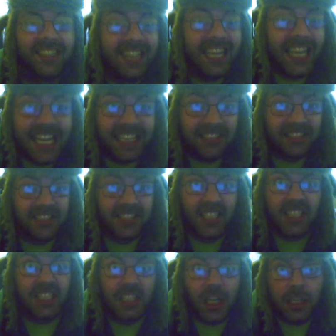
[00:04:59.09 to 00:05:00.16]
It's
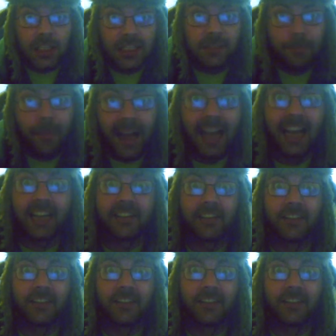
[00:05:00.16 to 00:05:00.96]
just mad!